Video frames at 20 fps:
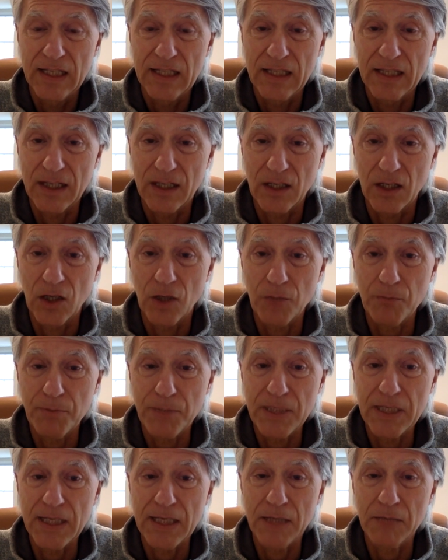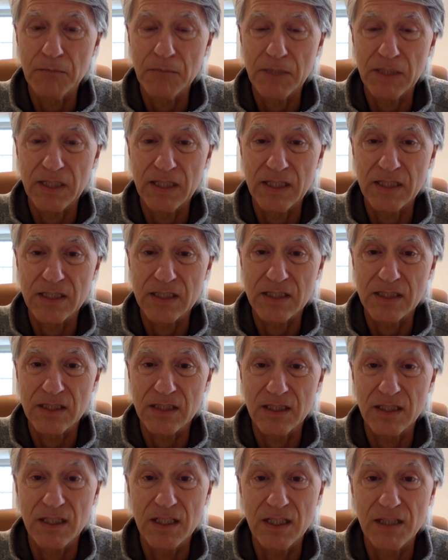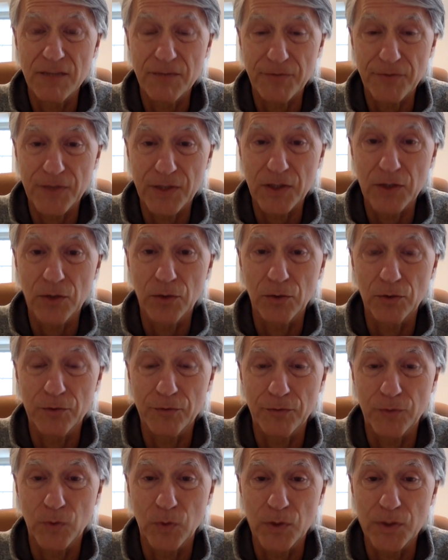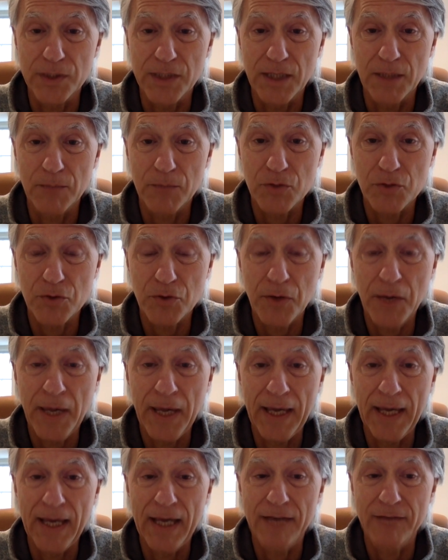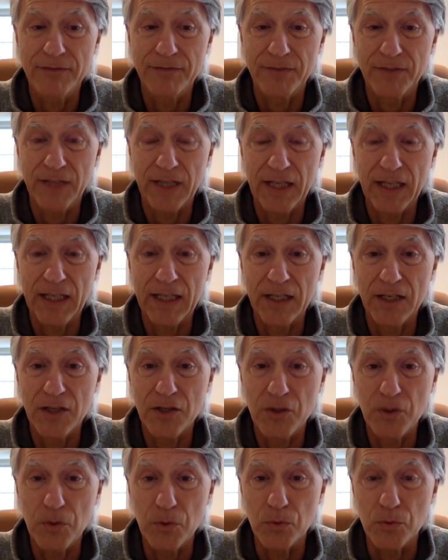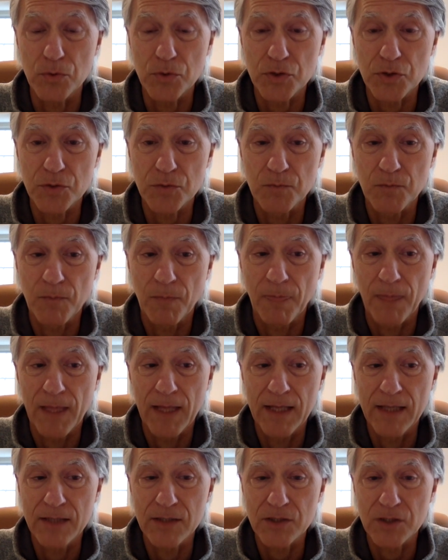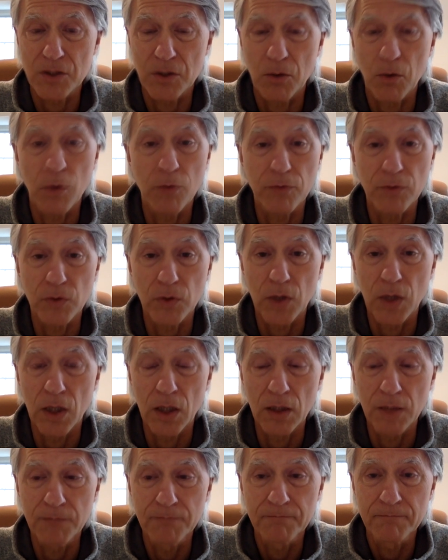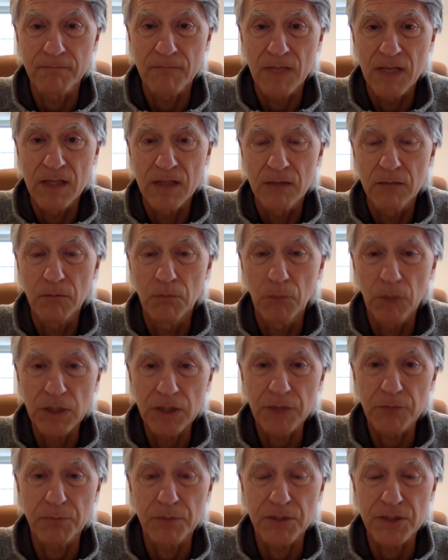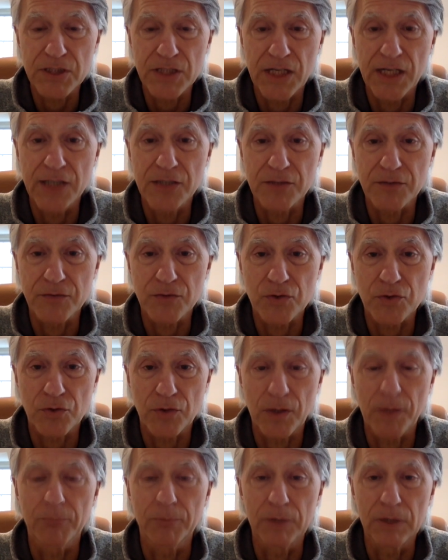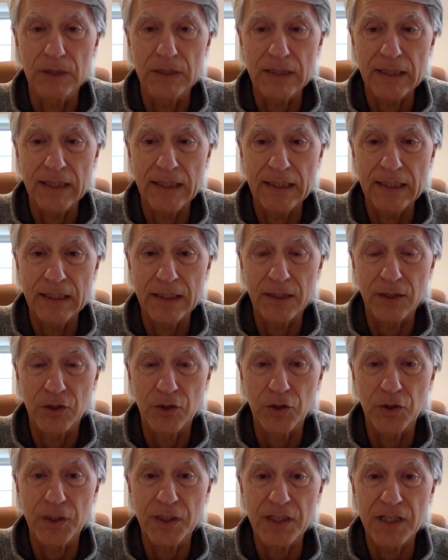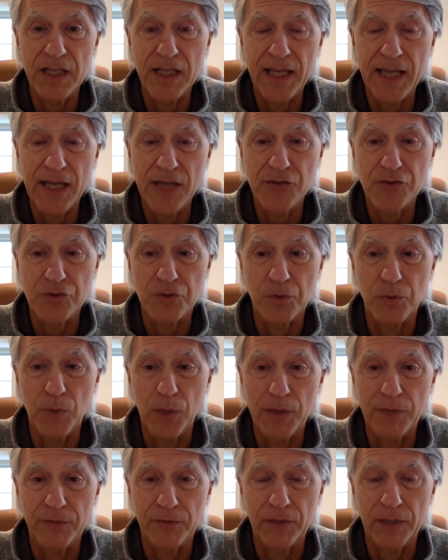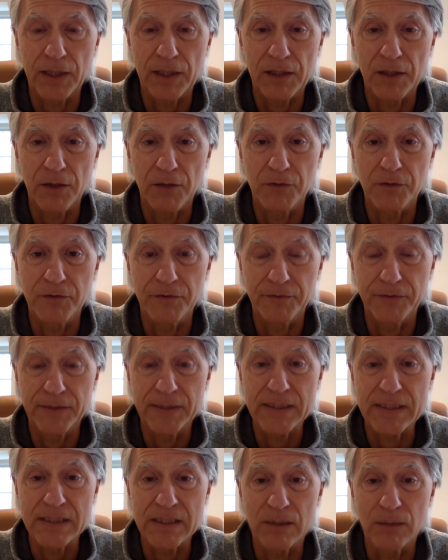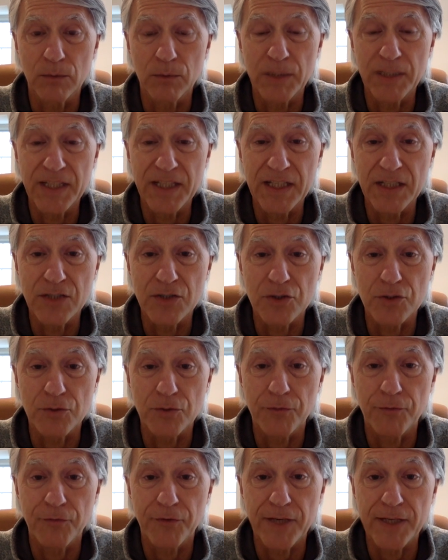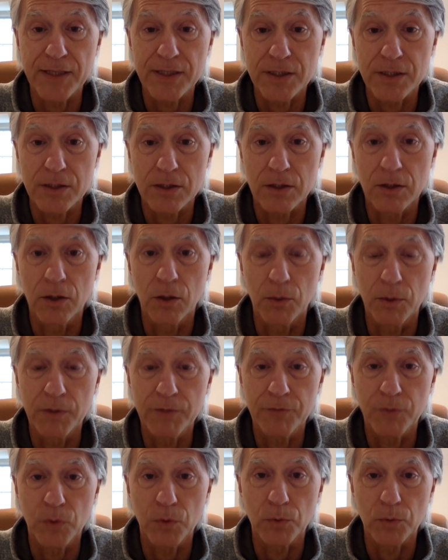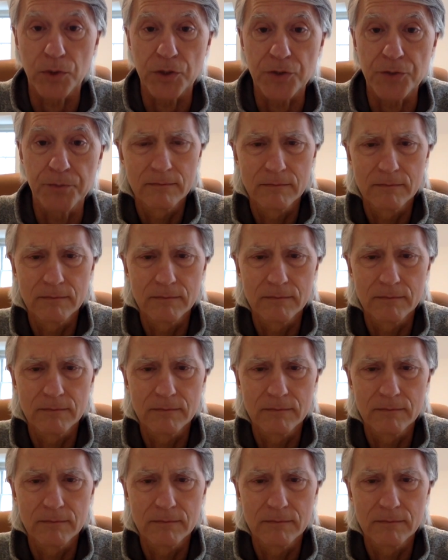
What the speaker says: that RPM is difficult for them to have and use. And so overall, multiple signs of trouble and a good indication, quite frankly, of the things that we need to fix going forward.